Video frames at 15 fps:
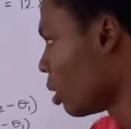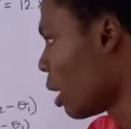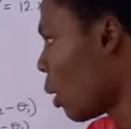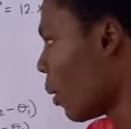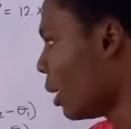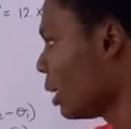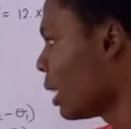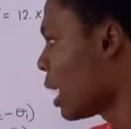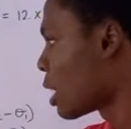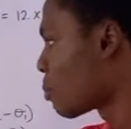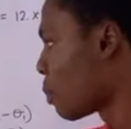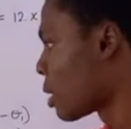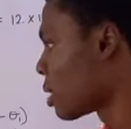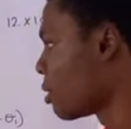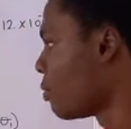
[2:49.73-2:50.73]
our linear
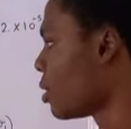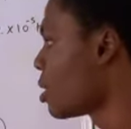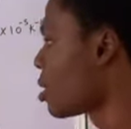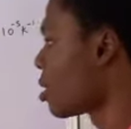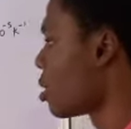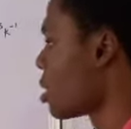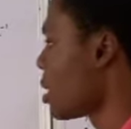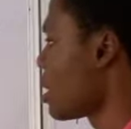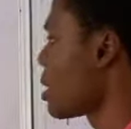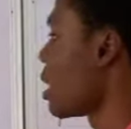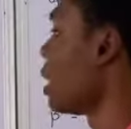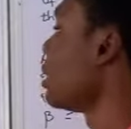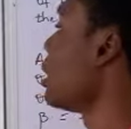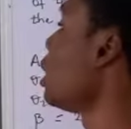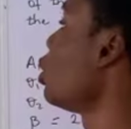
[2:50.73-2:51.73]
expansivity, 6
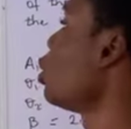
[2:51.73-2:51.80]
times 10